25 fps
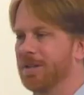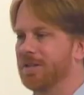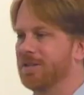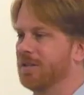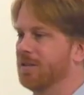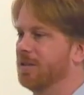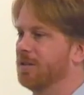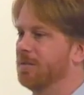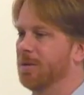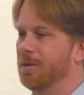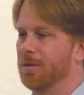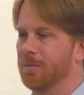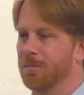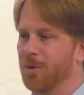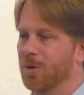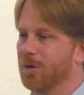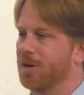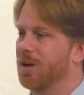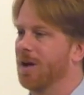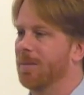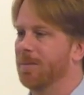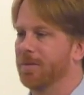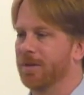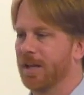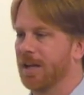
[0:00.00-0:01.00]
but it's a little bit more
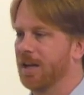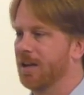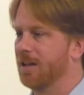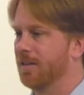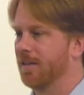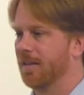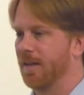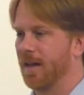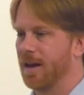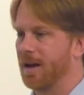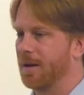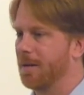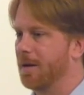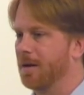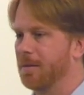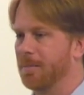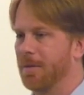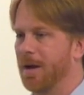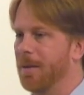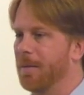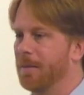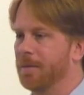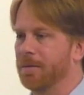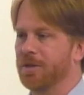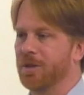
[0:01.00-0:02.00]
complicated than that. I,
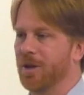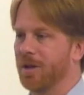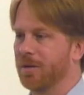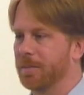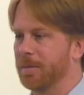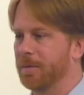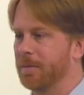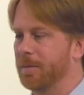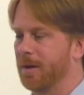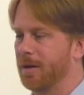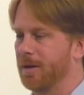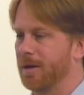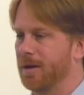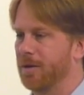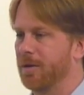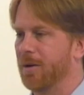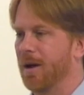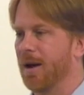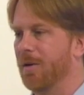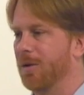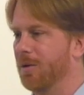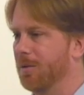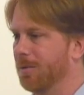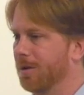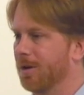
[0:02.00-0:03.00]
am happy to talk to you about you know,
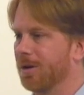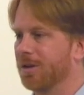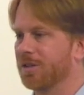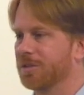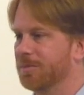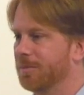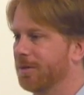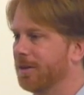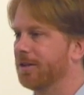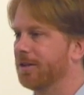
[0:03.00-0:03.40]
how it works.